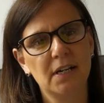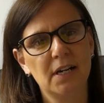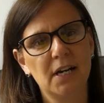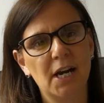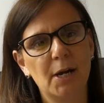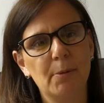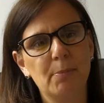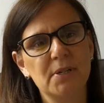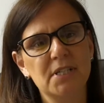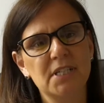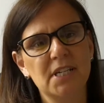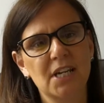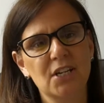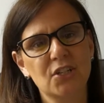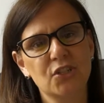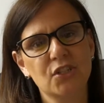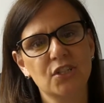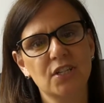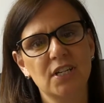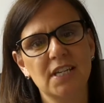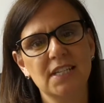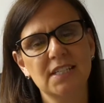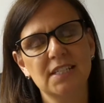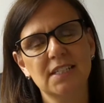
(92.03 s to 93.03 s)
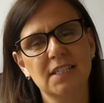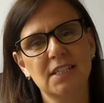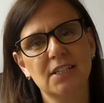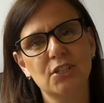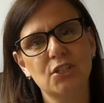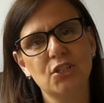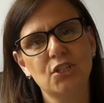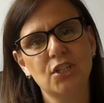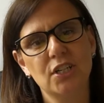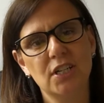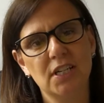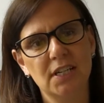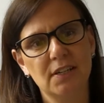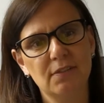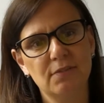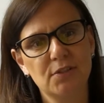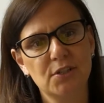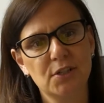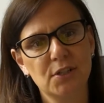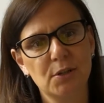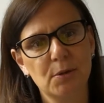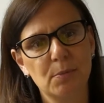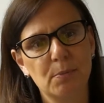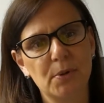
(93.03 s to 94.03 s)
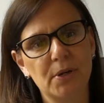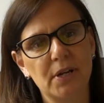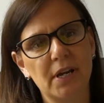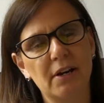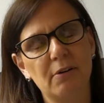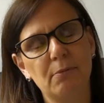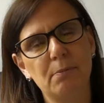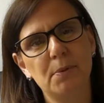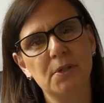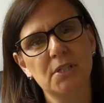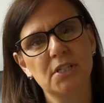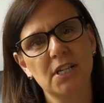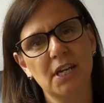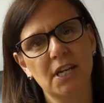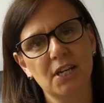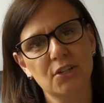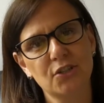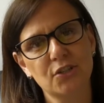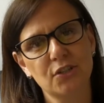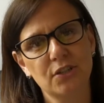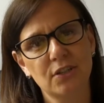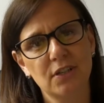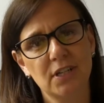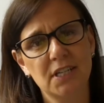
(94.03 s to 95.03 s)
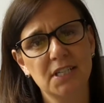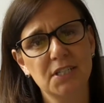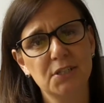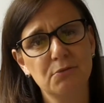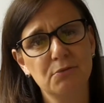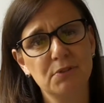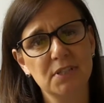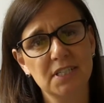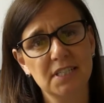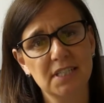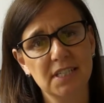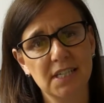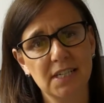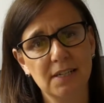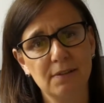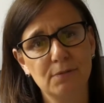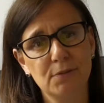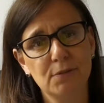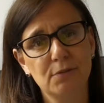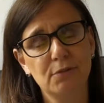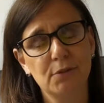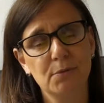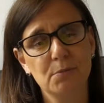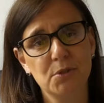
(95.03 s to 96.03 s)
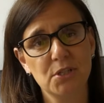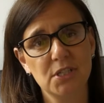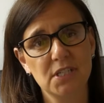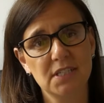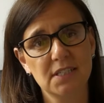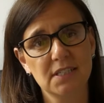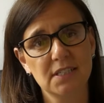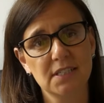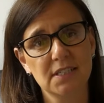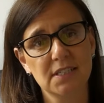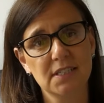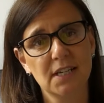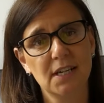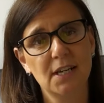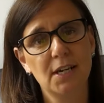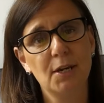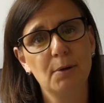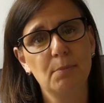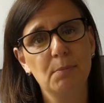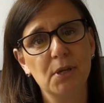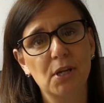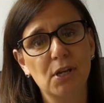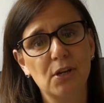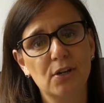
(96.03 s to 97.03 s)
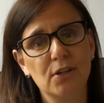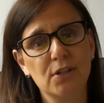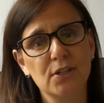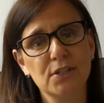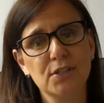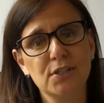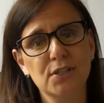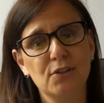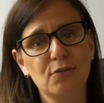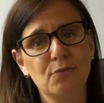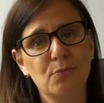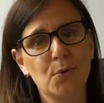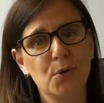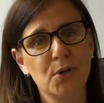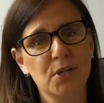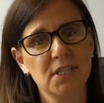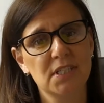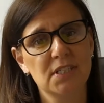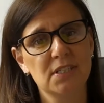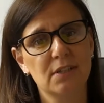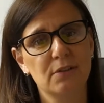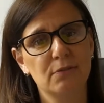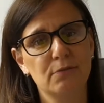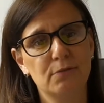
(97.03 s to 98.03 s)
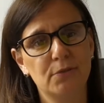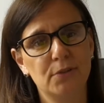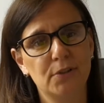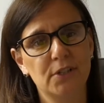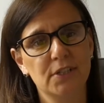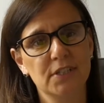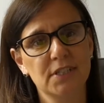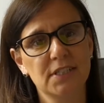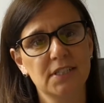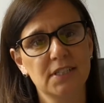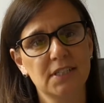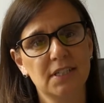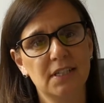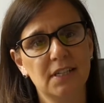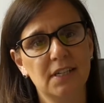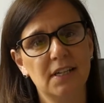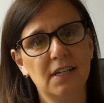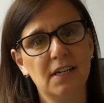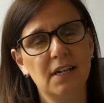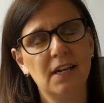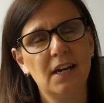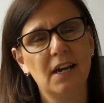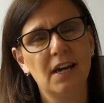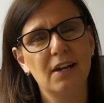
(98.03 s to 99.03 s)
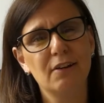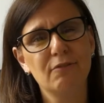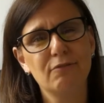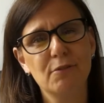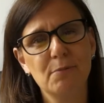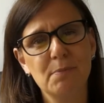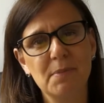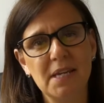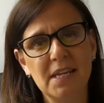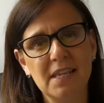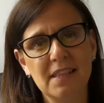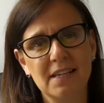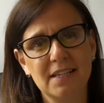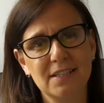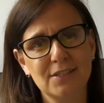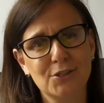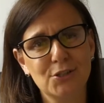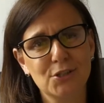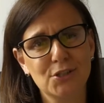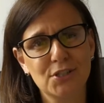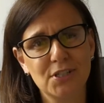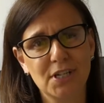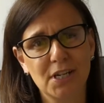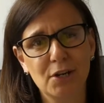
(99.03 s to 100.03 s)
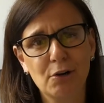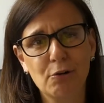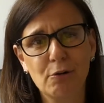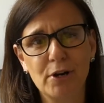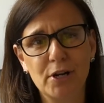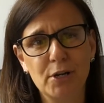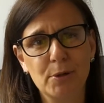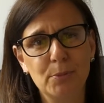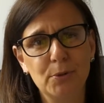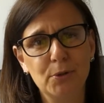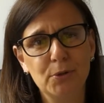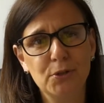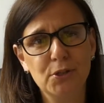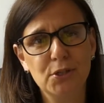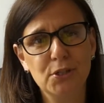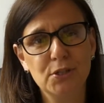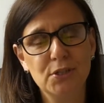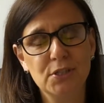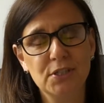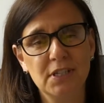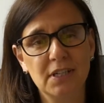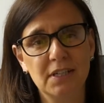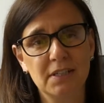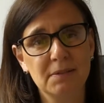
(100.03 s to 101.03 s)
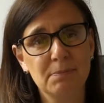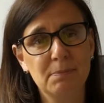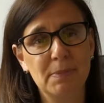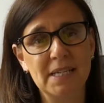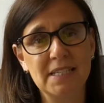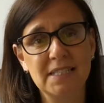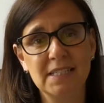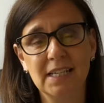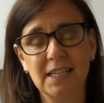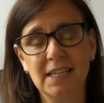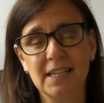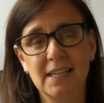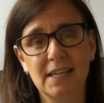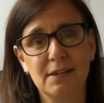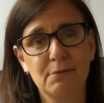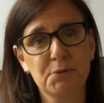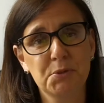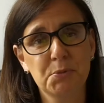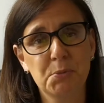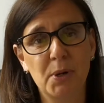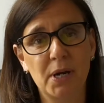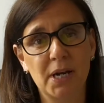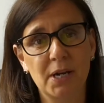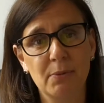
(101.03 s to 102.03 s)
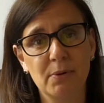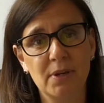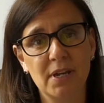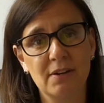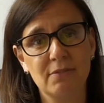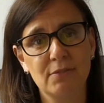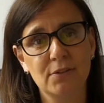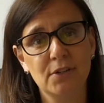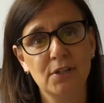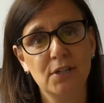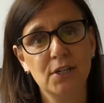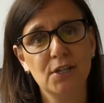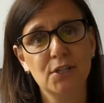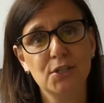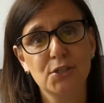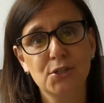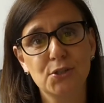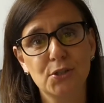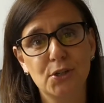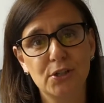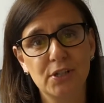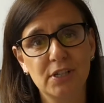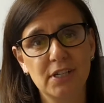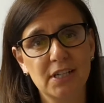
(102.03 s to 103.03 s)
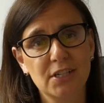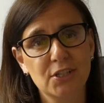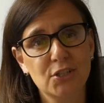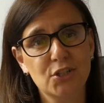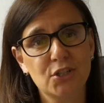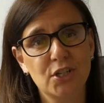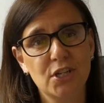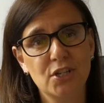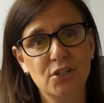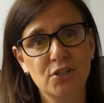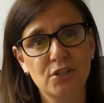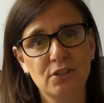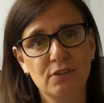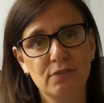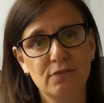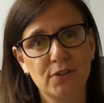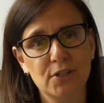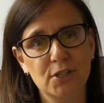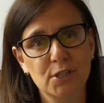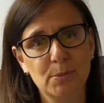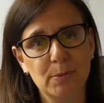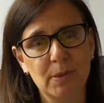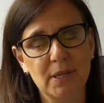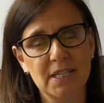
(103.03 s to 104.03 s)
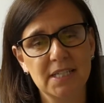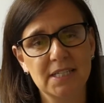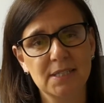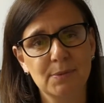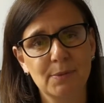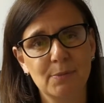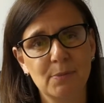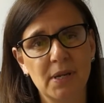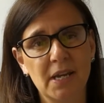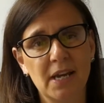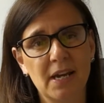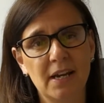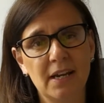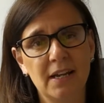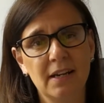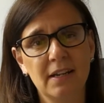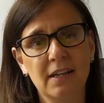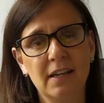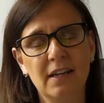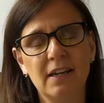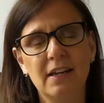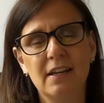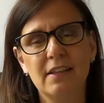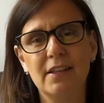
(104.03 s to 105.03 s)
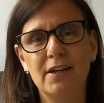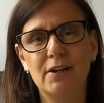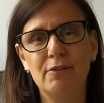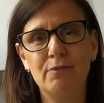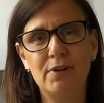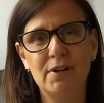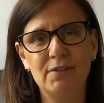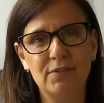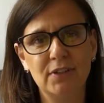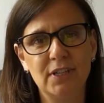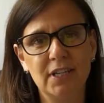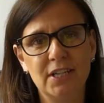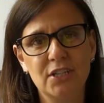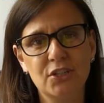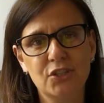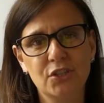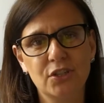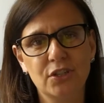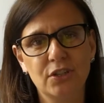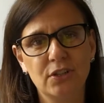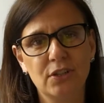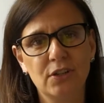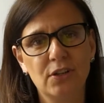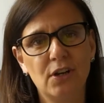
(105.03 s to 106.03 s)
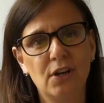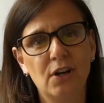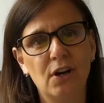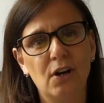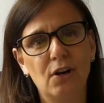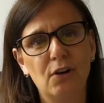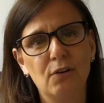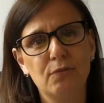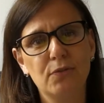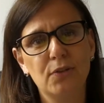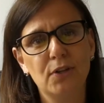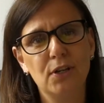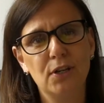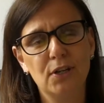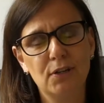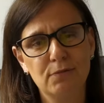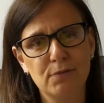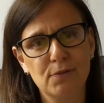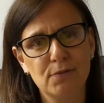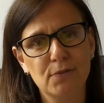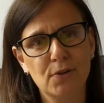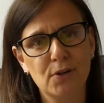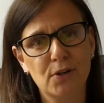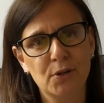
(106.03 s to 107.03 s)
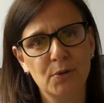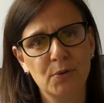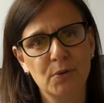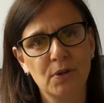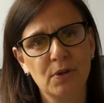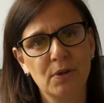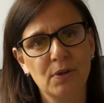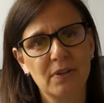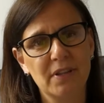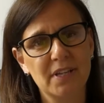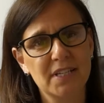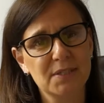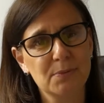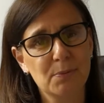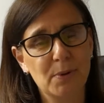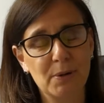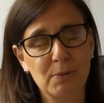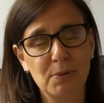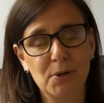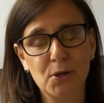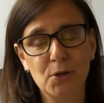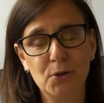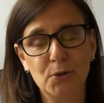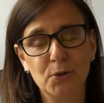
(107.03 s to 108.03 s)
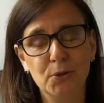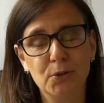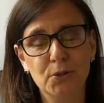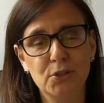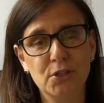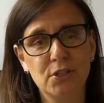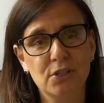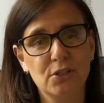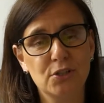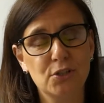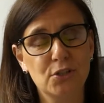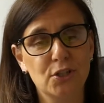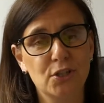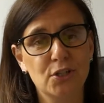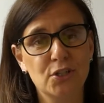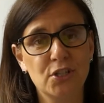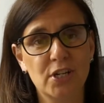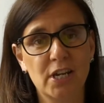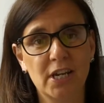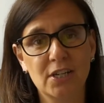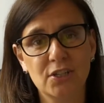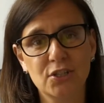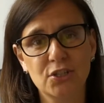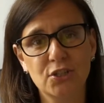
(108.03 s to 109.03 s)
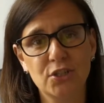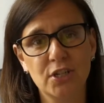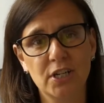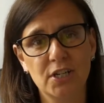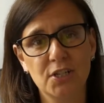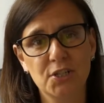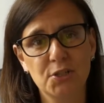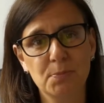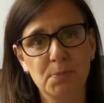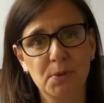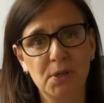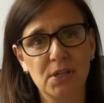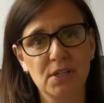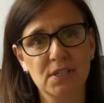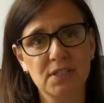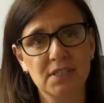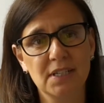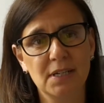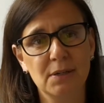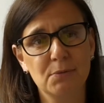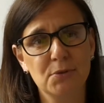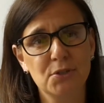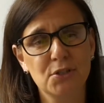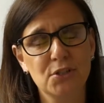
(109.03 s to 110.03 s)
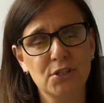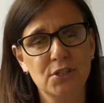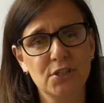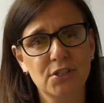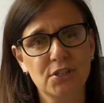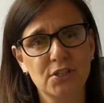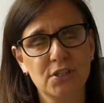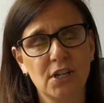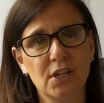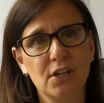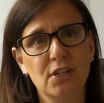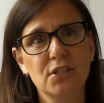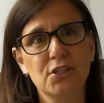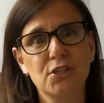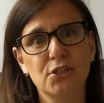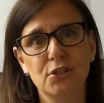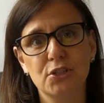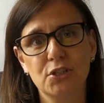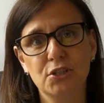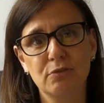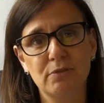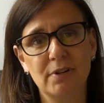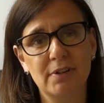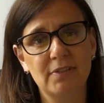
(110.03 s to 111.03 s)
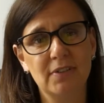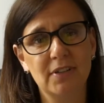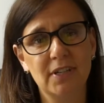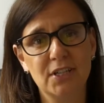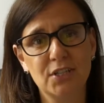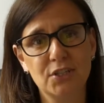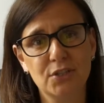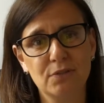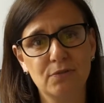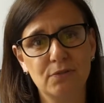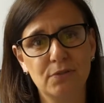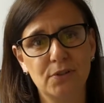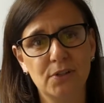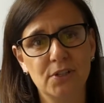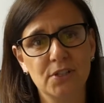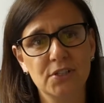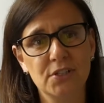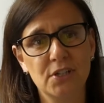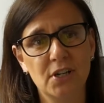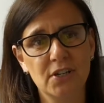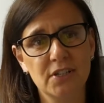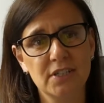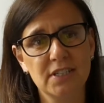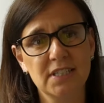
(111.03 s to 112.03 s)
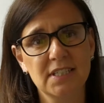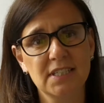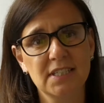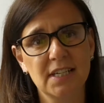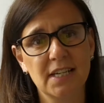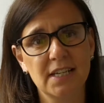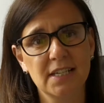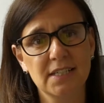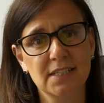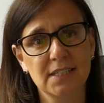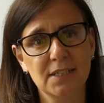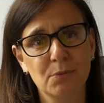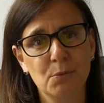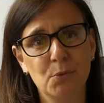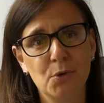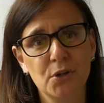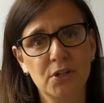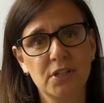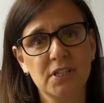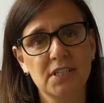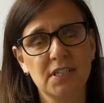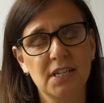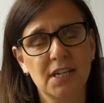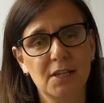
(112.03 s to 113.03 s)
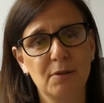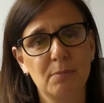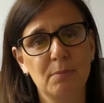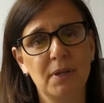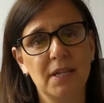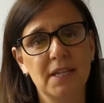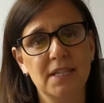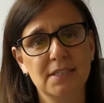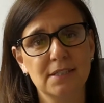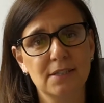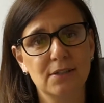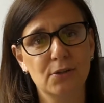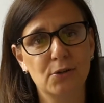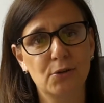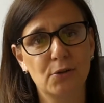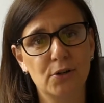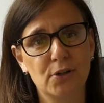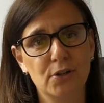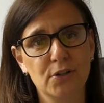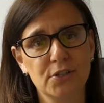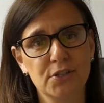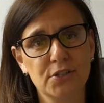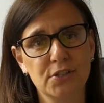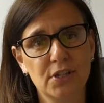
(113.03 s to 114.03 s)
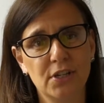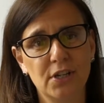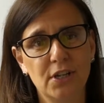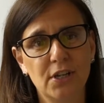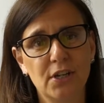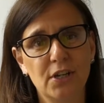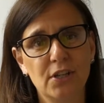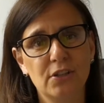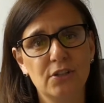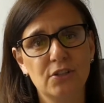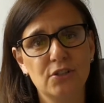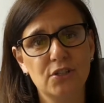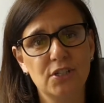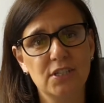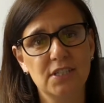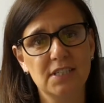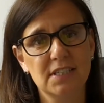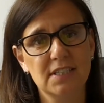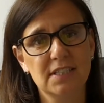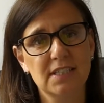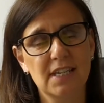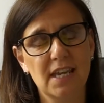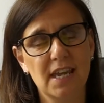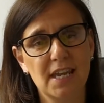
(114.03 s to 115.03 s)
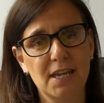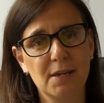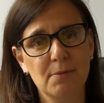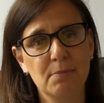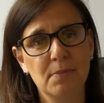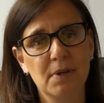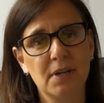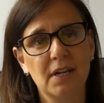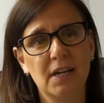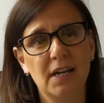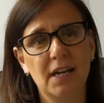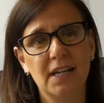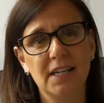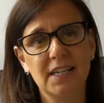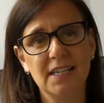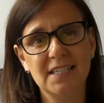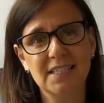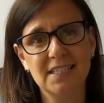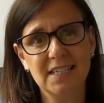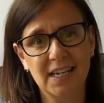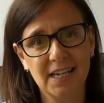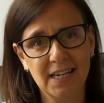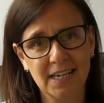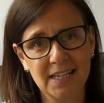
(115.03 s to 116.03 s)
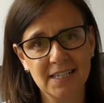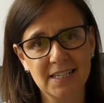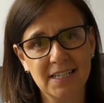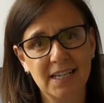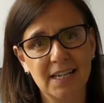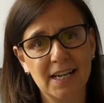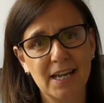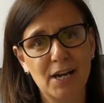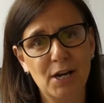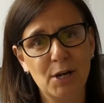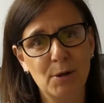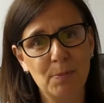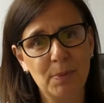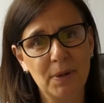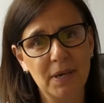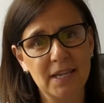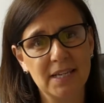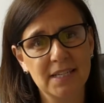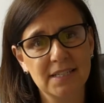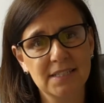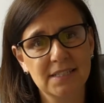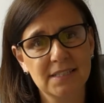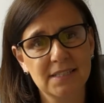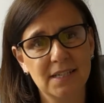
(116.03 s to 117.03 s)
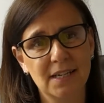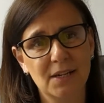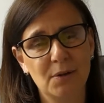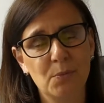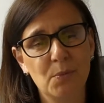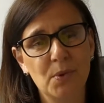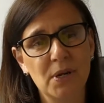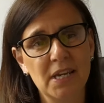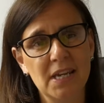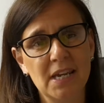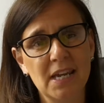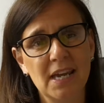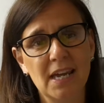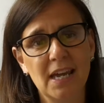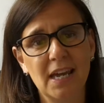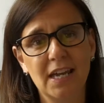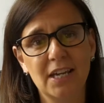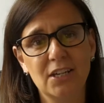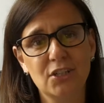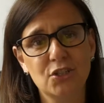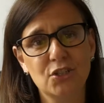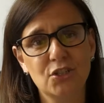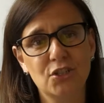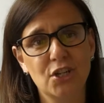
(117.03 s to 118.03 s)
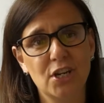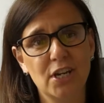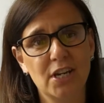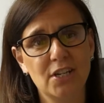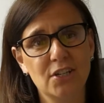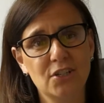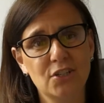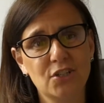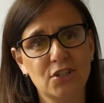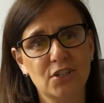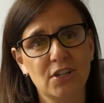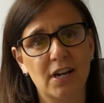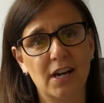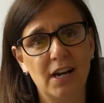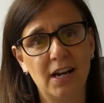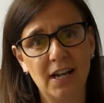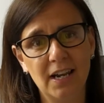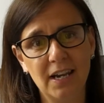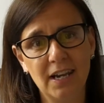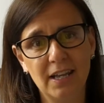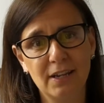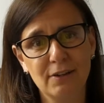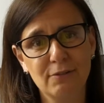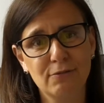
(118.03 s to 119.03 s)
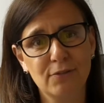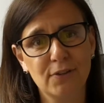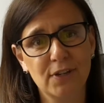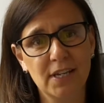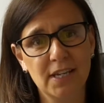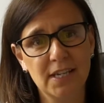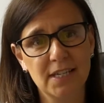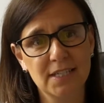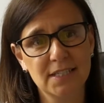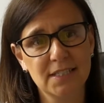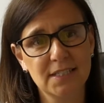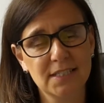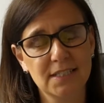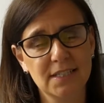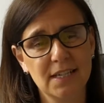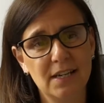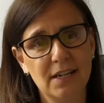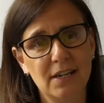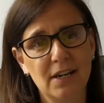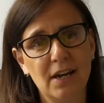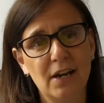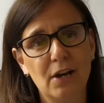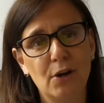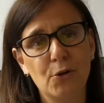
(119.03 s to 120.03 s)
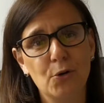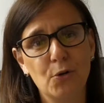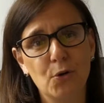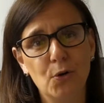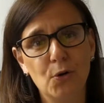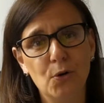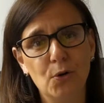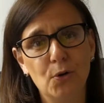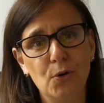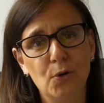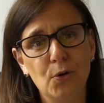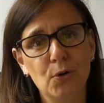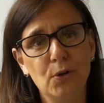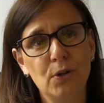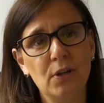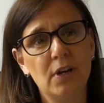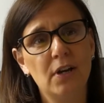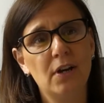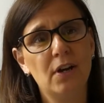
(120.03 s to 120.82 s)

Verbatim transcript: Our protection isn't achieved, but our protection is received from Jesus because of what he's done for us. And for me, that's just incredible news. And basically, that was why we ever started Exchange in the first place. When we had that revelation of the love of God, that's why we called the church Exchange, because it was just such a revelation for us, understanding what had taken place at the cross, that Jesus came and he died in our place, and we exchanged our life for his on all